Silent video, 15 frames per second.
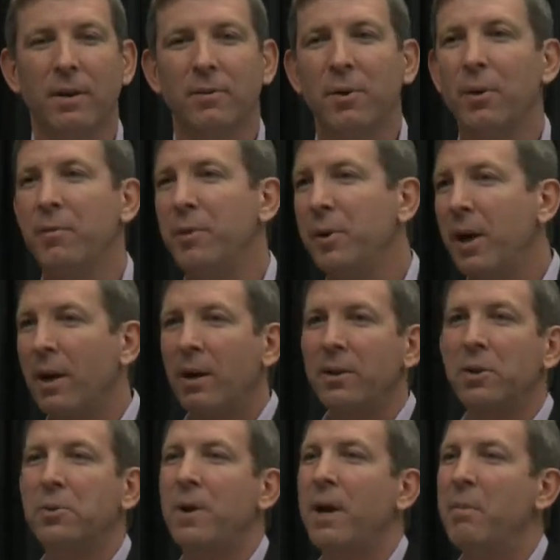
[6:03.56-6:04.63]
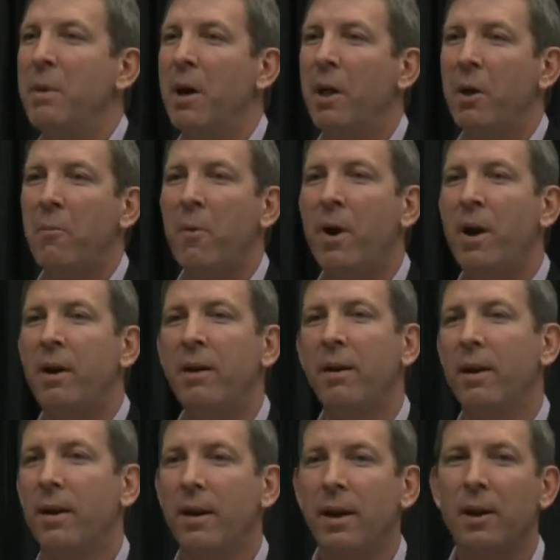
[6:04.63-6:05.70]
So if you get on the treadmill and run,
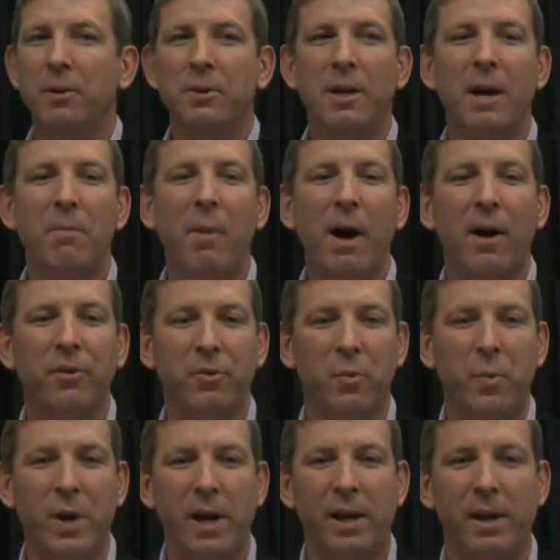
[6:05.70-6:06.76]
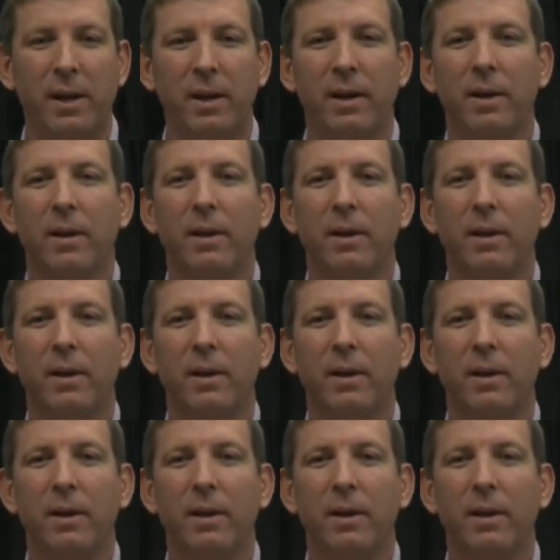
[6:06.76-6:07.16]
you know, 10 miles a week,